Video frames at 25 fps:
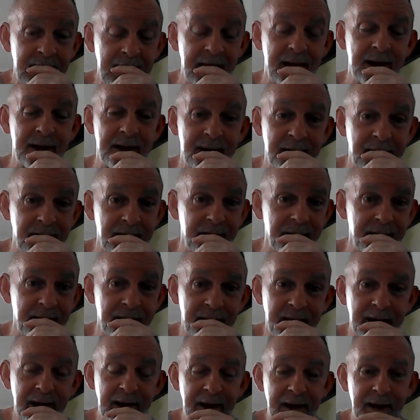and uh,
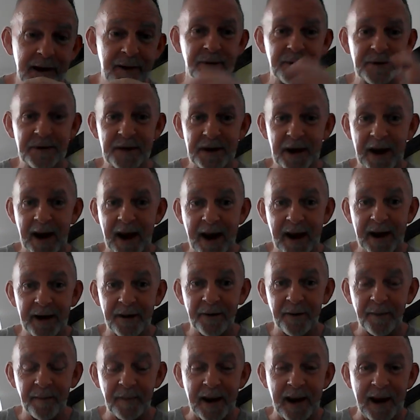it was the
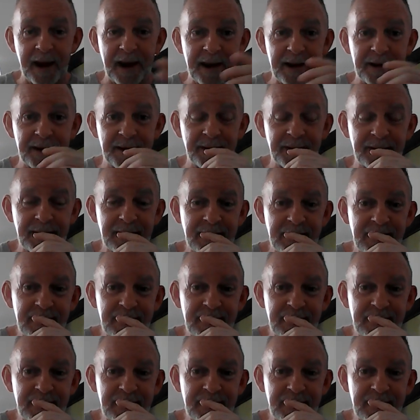Anchorman.